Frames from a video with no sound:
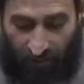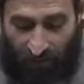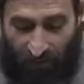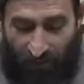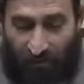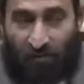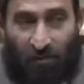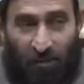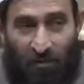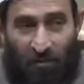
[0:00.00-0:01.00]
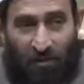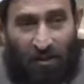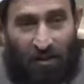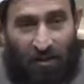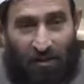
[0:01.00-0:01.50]
Allah subhanahu wa
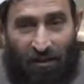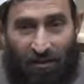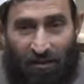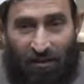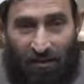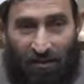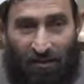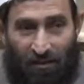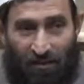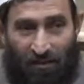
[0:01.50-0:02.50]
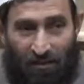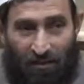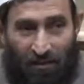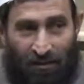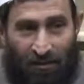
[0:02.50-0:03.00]
ta'ala, He
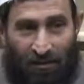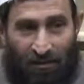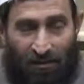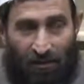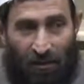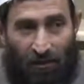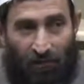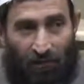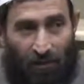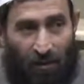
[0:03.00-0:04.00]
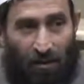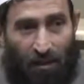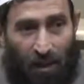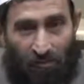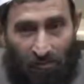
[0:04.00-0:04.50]
now
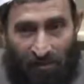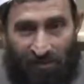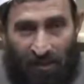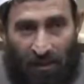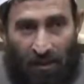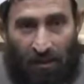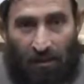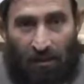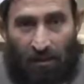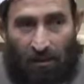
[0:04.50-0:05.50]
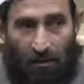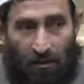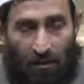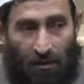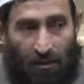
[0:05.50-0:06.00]
addressing
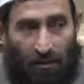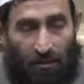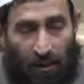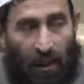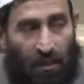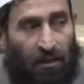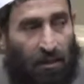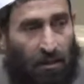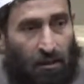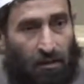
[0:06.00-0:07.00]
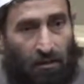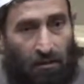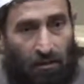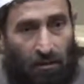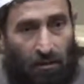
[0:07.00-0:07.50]
the ending
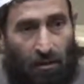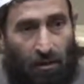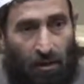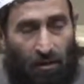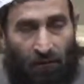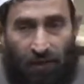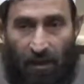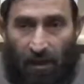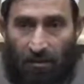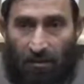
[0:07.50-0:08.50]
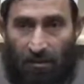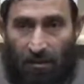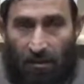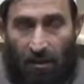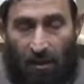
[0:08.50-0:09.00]
of that.
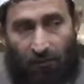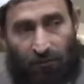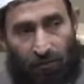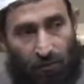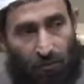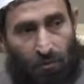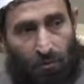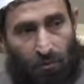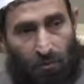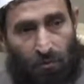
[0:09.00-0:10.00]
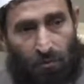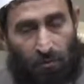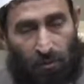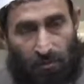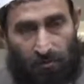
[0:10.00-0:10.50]
If you
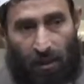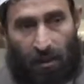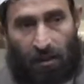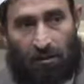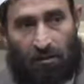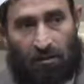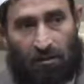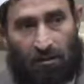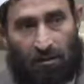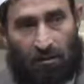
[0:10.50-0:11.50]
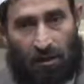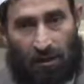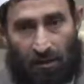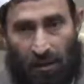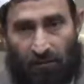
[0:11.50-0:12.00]
remained
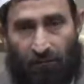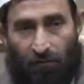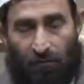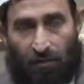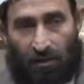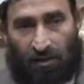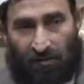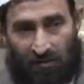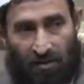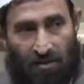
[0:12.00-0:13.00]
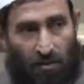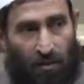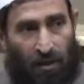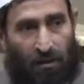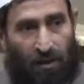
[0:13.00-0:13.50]
neglectful in such a
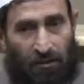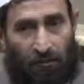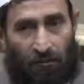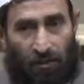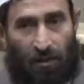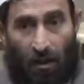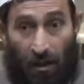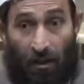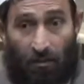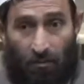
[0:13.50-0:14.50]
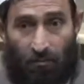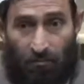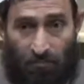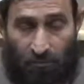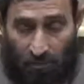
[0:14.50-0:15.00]
way that
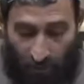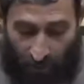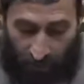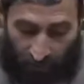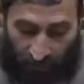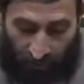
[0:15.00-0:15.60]
you are,